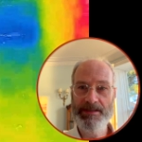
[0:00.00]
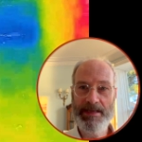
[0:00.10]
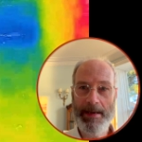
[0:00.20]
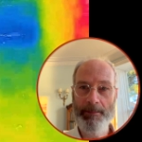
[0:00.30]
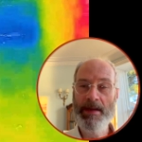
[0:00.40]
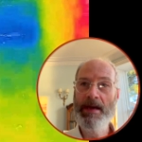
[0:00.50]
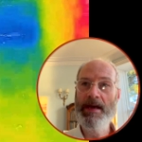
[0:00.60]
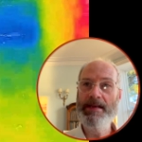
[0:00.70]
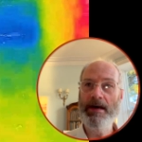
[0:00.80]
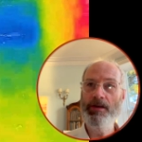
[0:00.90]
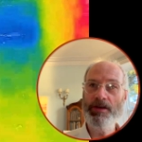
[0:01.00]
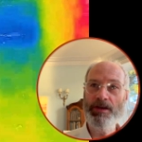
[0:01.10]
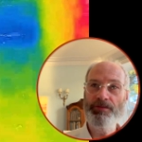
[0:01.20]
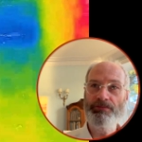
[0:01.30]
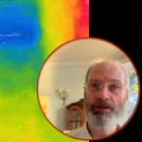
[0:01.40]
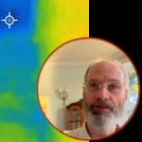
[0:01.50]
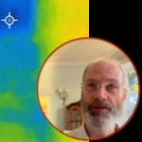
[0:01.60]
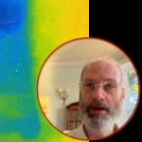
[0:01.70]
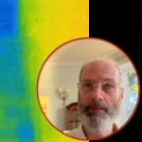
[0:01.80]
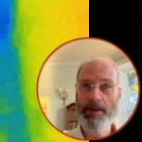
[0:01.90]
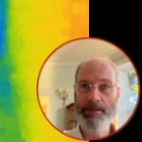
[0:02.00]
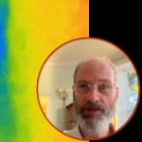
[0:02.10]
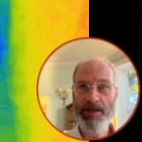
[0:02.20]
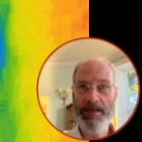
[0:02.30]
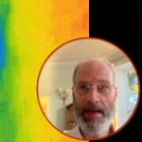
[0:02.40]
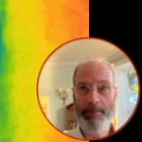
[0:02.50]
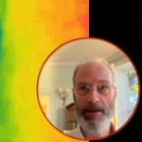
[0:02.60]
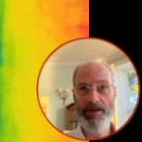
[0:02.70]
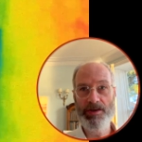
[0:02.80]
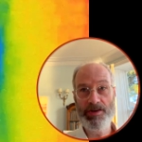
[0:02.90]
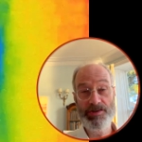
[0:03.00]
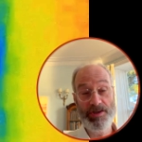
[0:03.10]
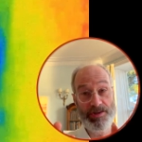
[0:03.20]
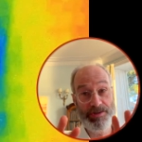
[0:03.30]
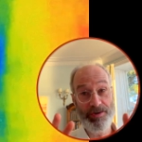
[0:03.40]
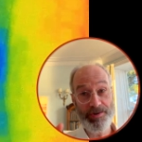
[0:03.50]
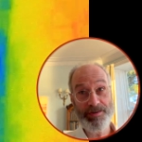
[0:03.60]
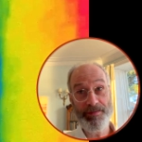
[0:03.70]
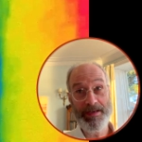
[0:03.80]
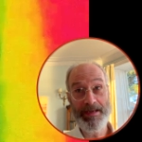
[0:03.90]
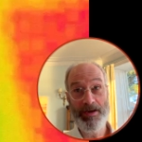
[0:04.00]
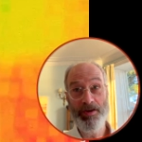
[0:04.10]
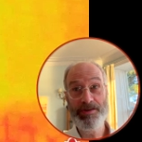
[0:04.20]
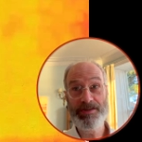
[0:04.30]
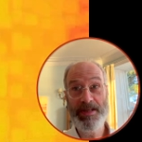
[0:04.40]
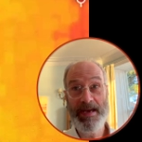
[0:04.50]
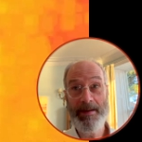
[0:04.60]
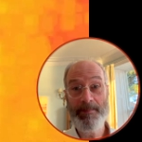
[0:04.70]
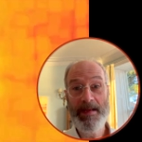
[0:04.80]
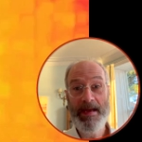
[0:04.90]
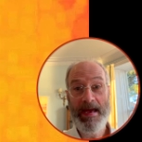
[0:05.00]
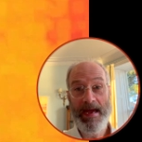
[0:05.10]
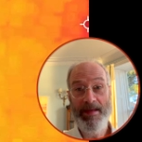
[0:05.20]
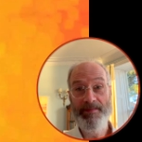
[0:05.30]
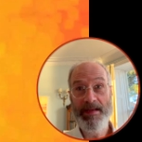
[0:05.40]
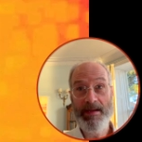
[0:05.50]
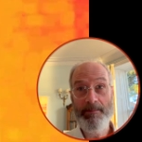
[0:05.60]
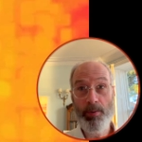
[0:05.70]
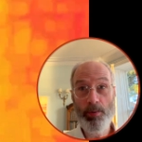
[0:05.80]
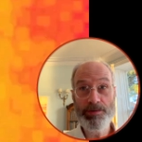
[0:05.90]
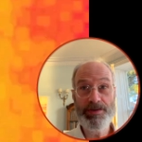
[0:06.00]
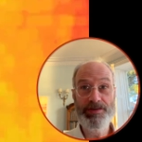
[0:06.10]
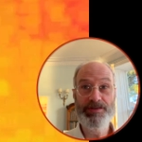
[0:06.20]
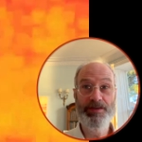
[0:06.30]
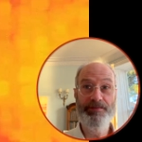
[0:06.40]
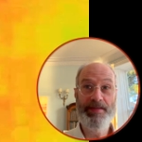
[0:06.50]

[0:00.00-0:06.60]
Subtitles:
damp. Now, looking through a thermal imaging camera, you can see there's lots of heat loss there, and the importance of